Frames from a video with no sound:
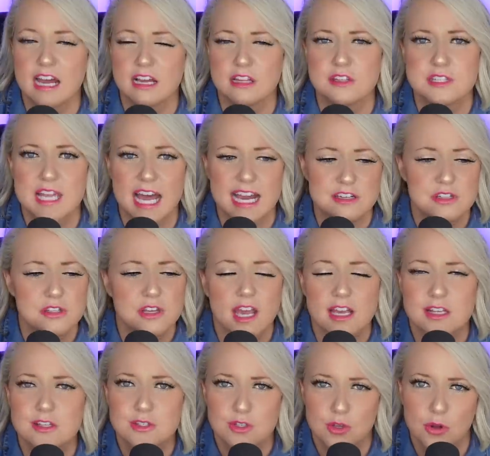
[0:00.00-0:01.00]
And actually
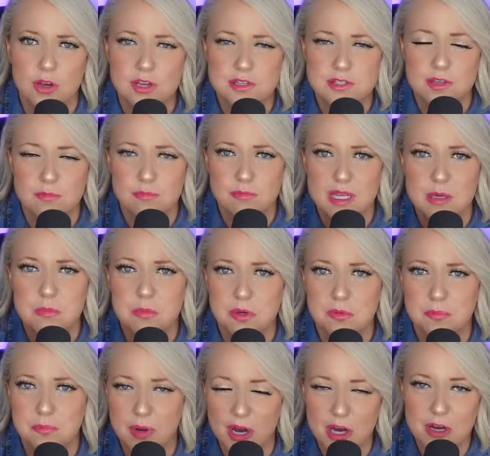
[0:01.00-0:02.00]
I saw some
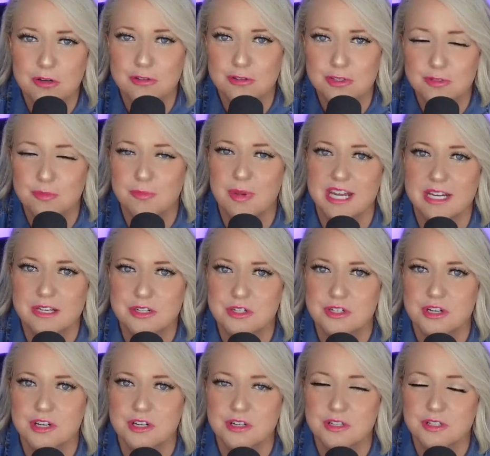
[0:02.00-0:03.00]
people post
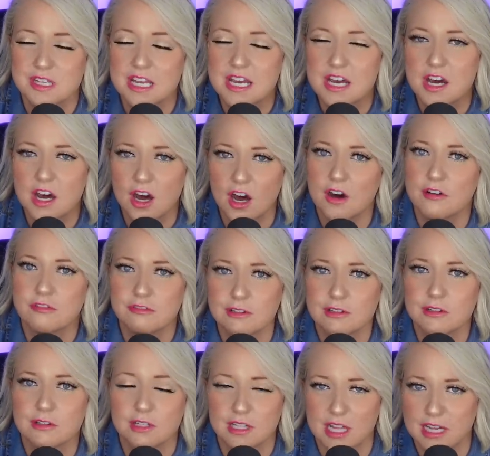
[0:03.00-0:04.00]
pictures
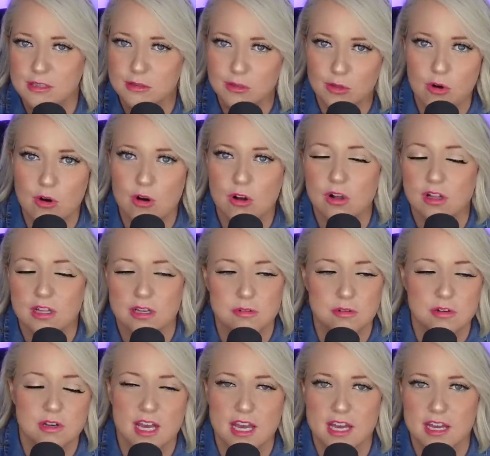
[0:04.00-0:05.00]
of like Laurel
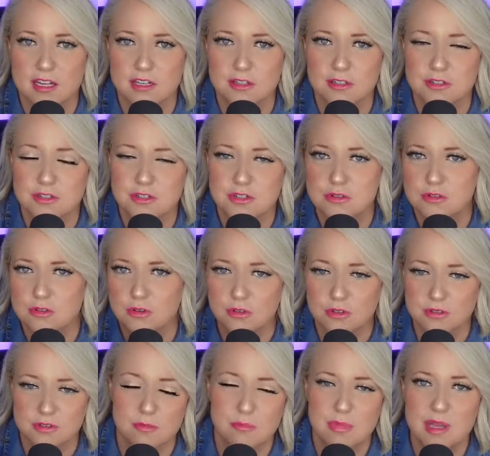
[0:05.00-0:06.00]
and
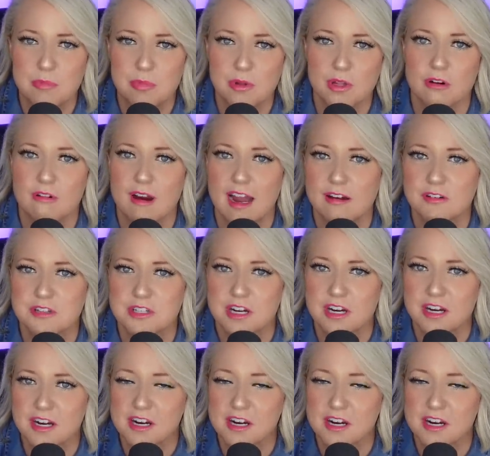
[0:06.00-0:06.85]
the people around